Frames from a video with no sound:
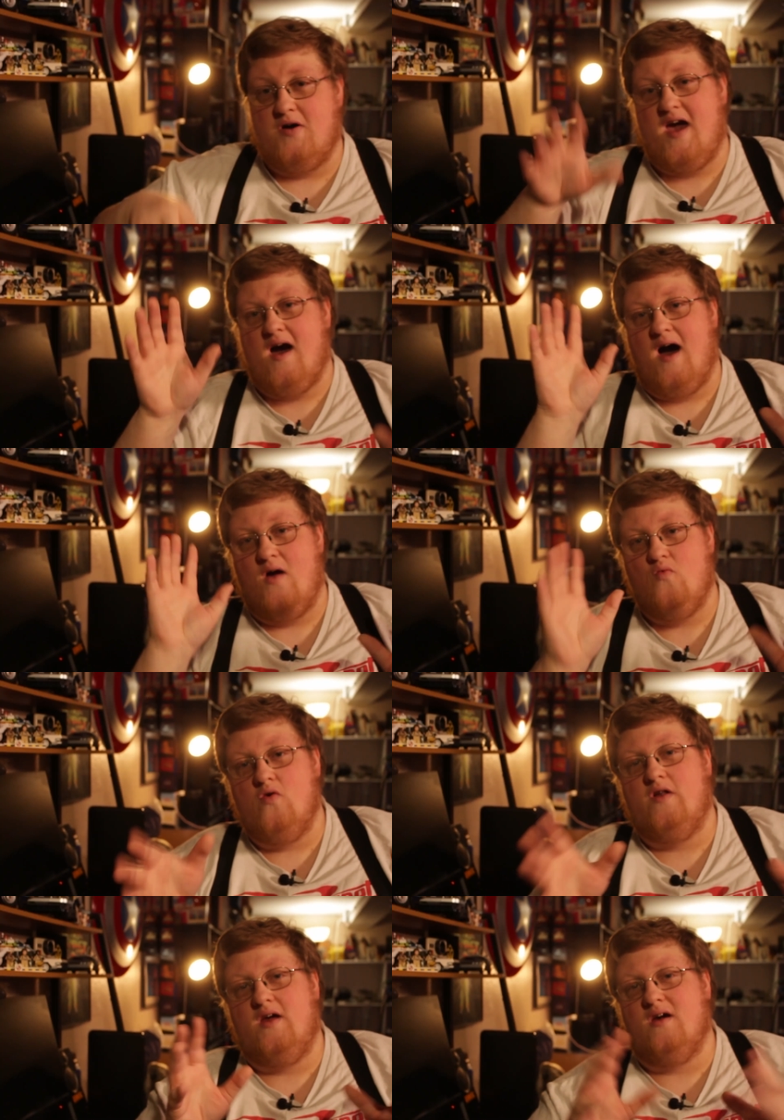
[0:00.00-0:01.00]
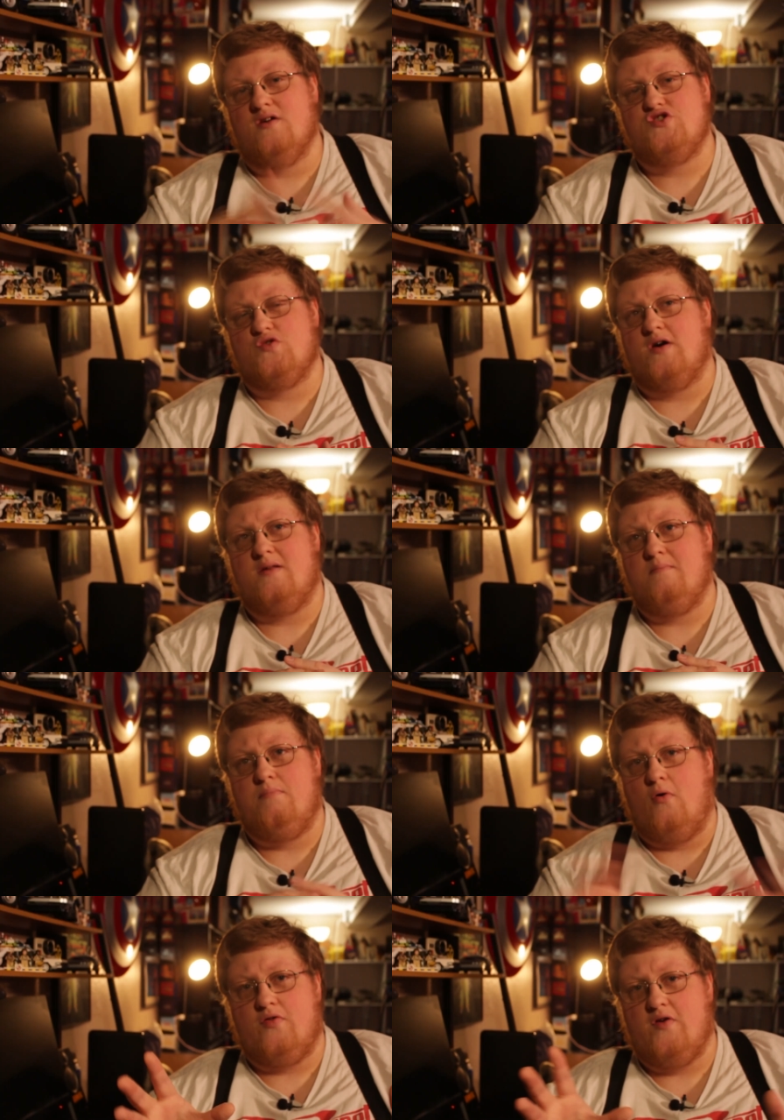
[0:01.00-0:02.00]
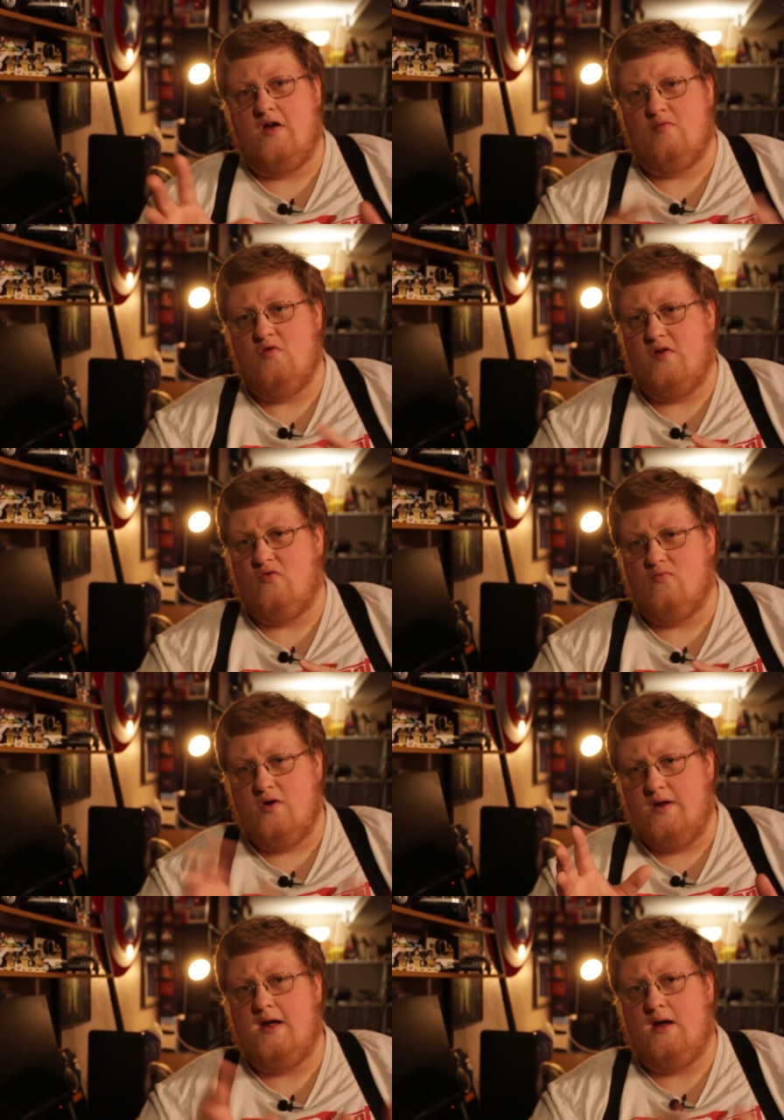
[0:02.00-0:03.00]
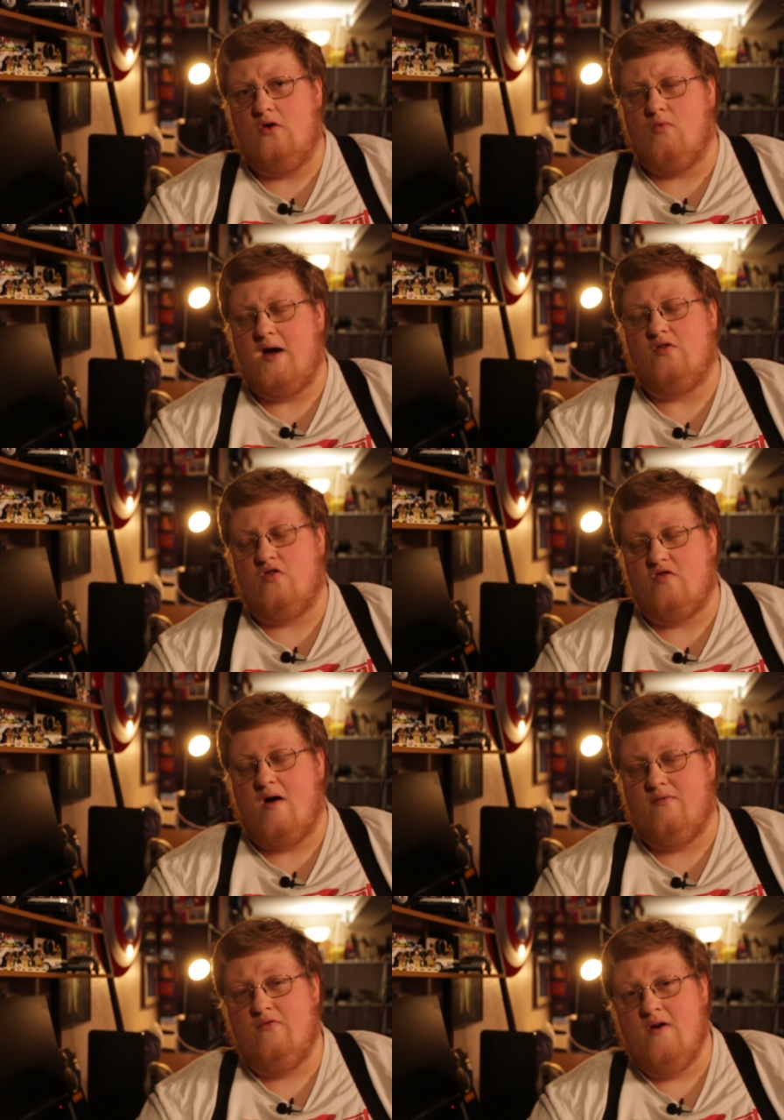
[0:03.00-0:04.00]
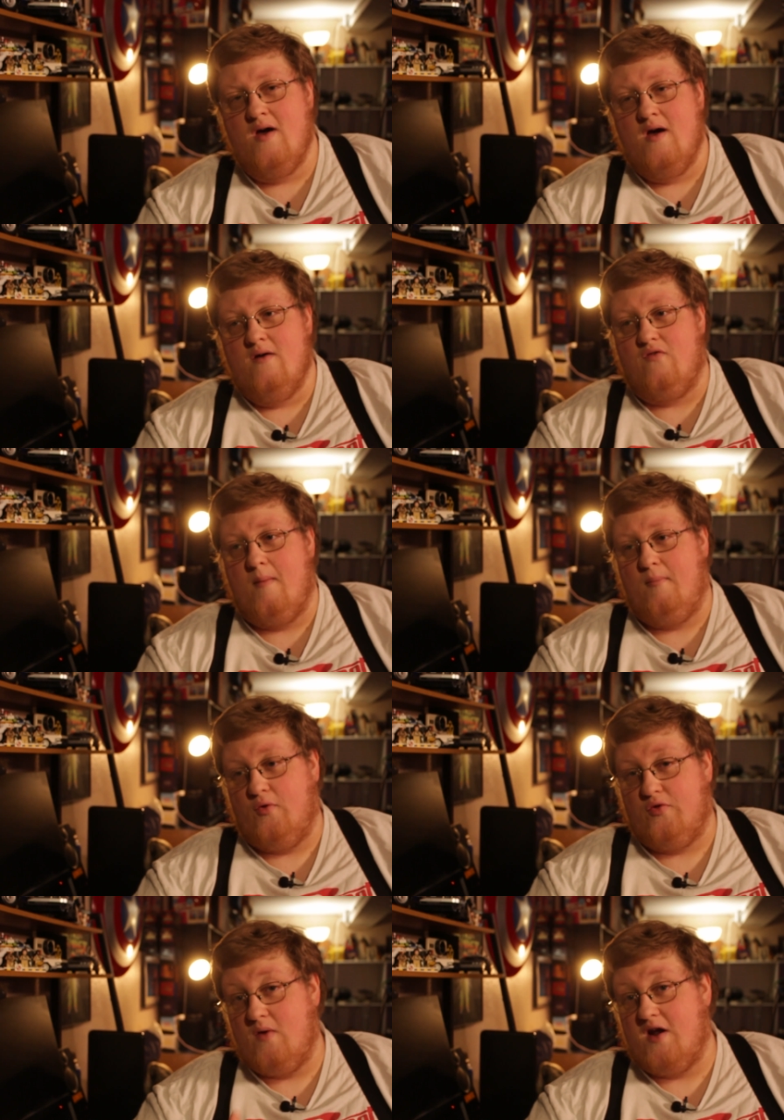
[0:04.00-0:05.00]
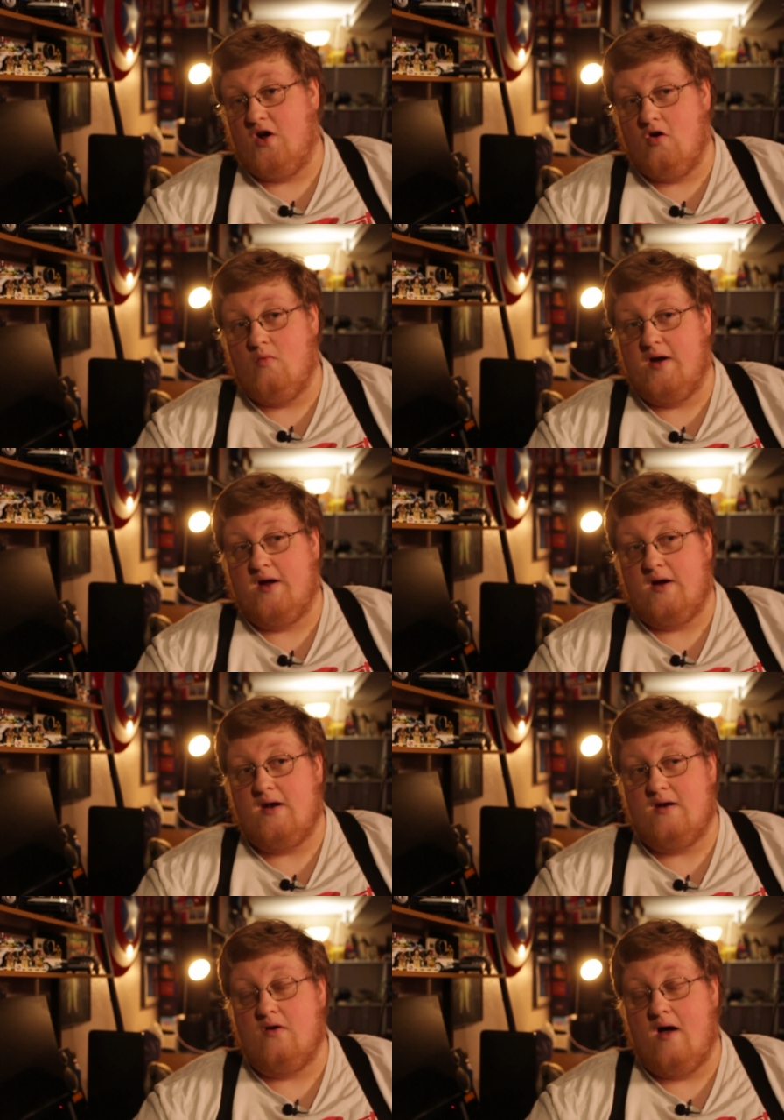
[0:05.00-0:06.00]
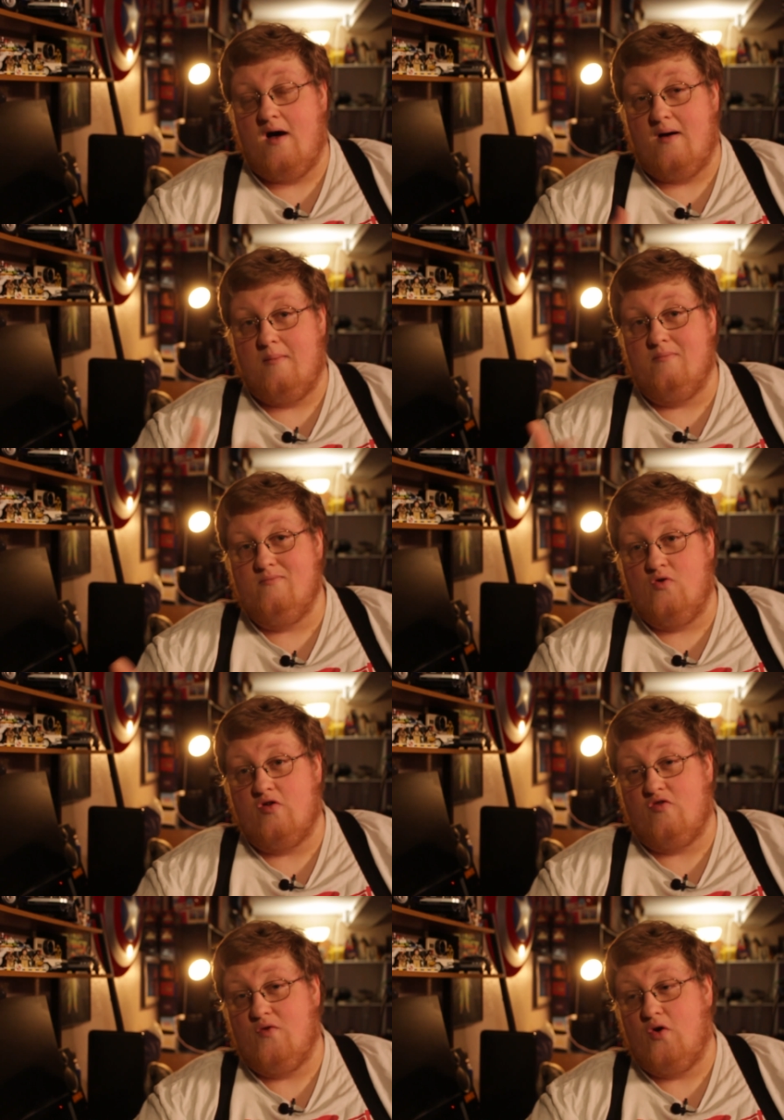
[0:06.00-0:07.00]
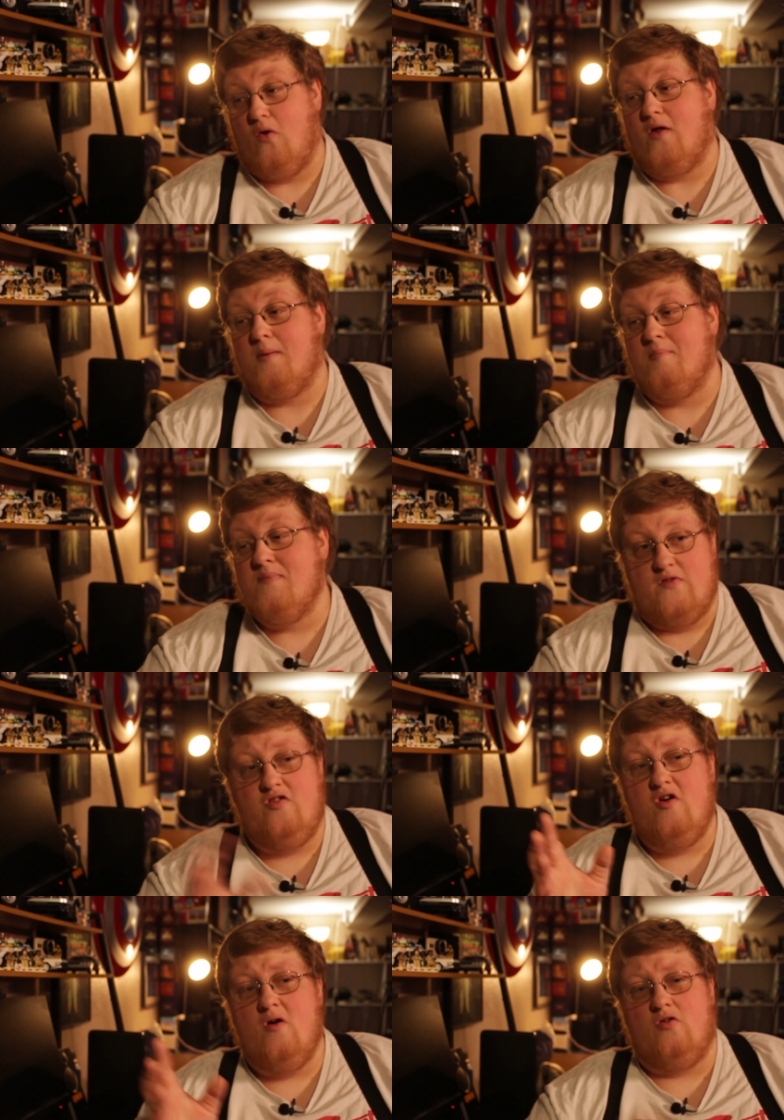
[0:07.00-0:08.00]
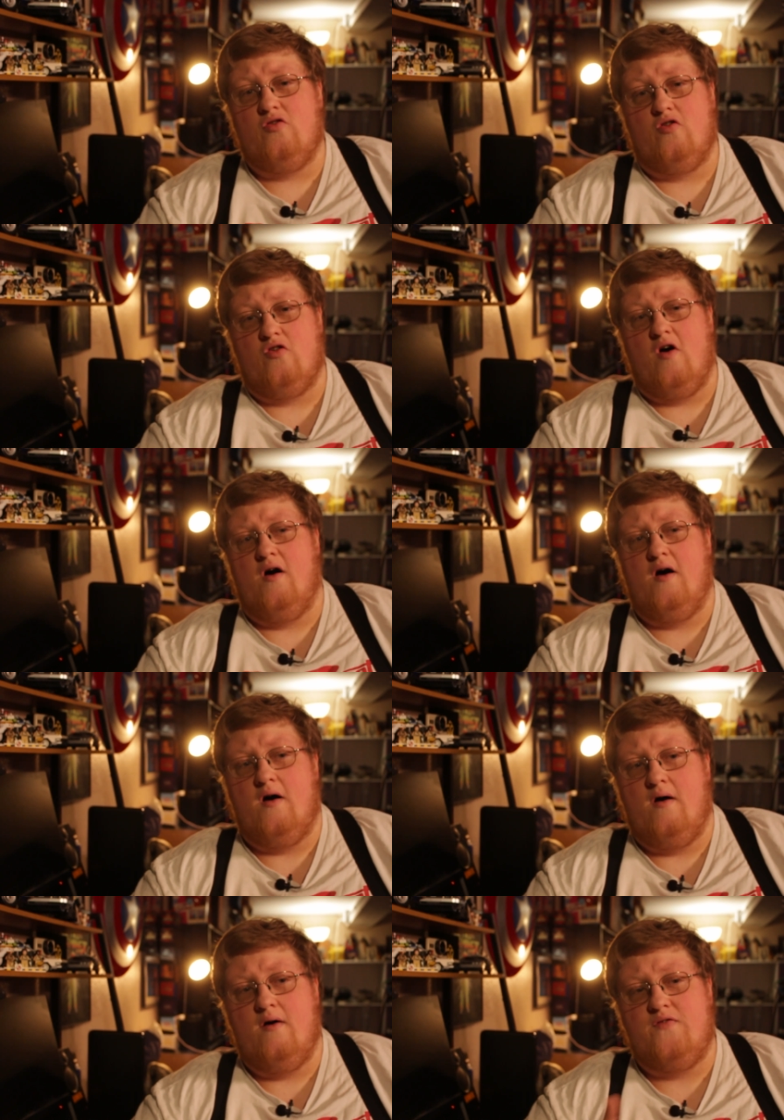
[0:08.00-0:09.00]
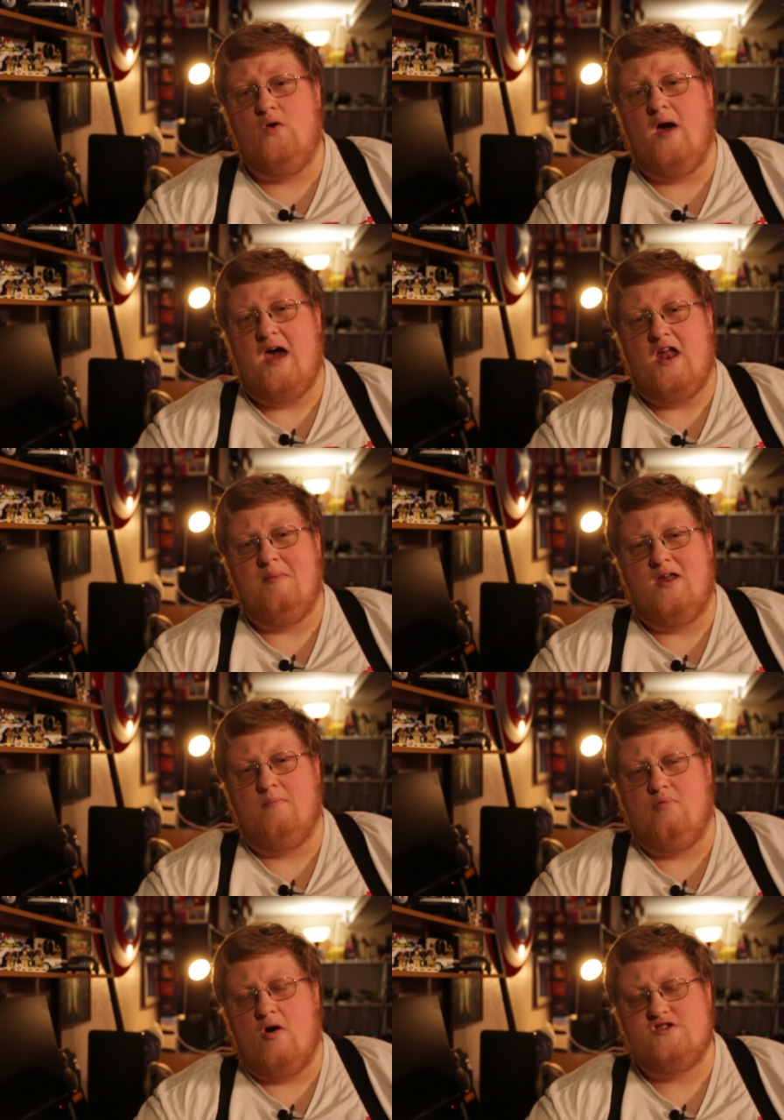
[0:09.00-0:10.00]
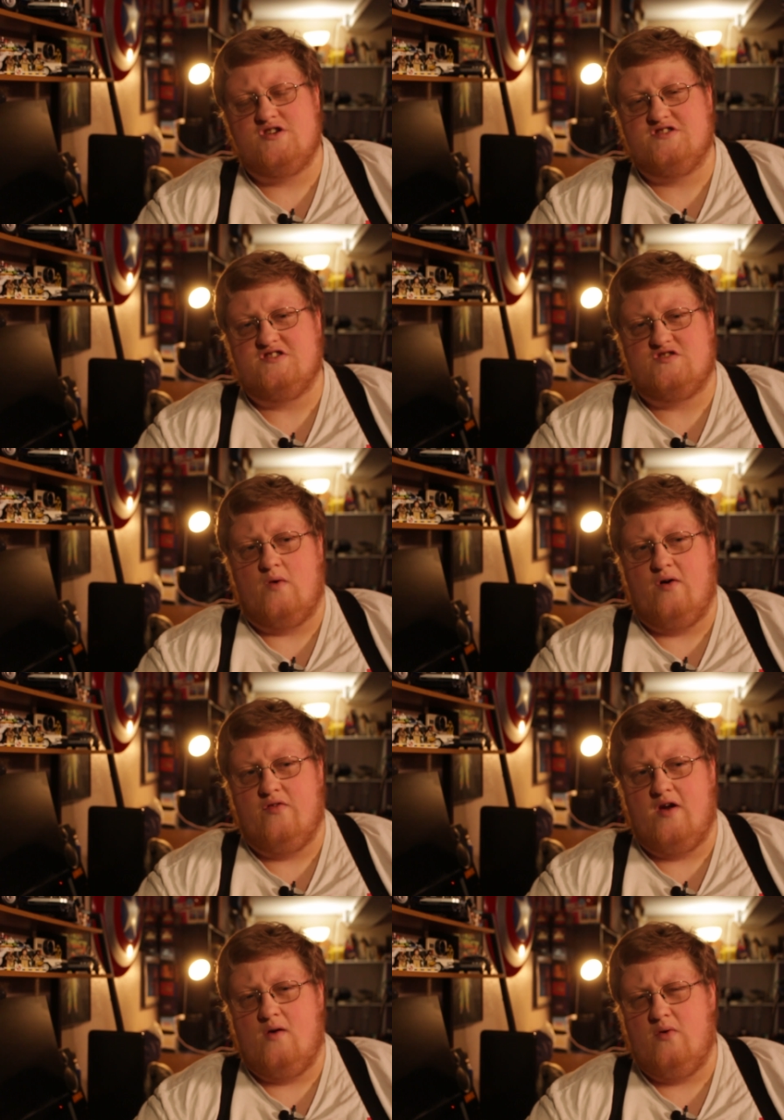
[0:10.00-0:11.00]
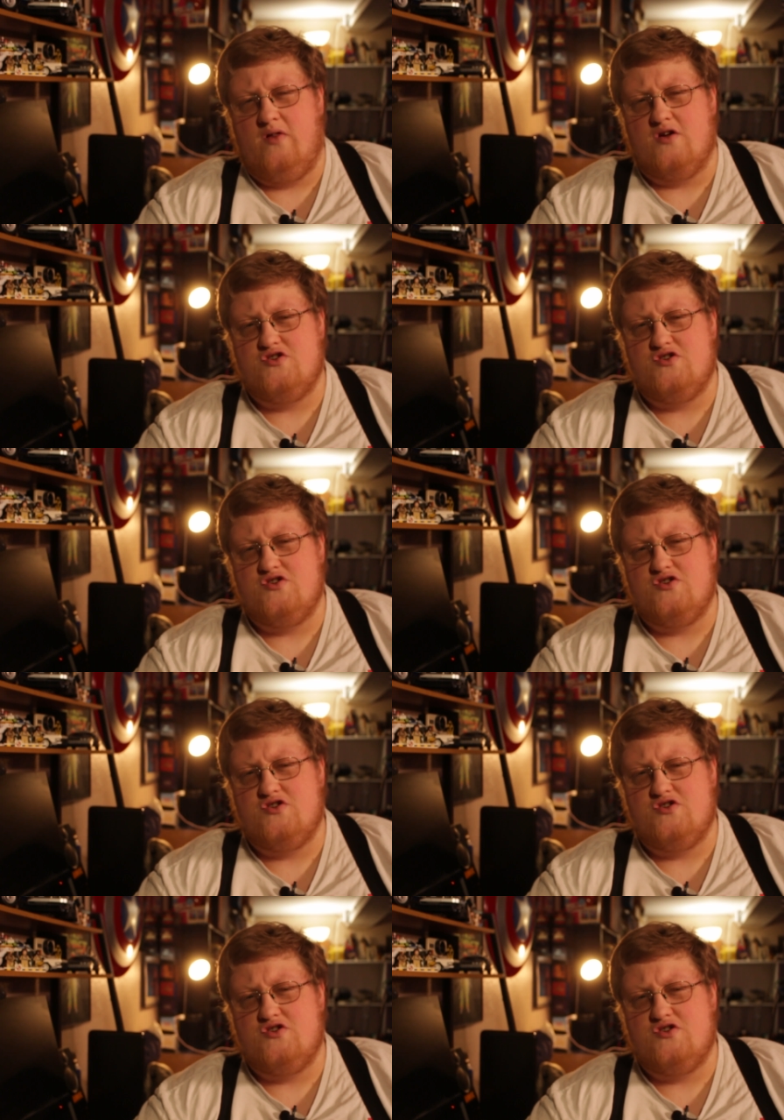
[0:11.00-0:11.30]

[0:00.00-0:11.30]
But yeah, I really enjoyed both of these movies. Really great stuff from both Greta Gerwig and Christopher Nolan. This year also saw a few animated projects as well that I really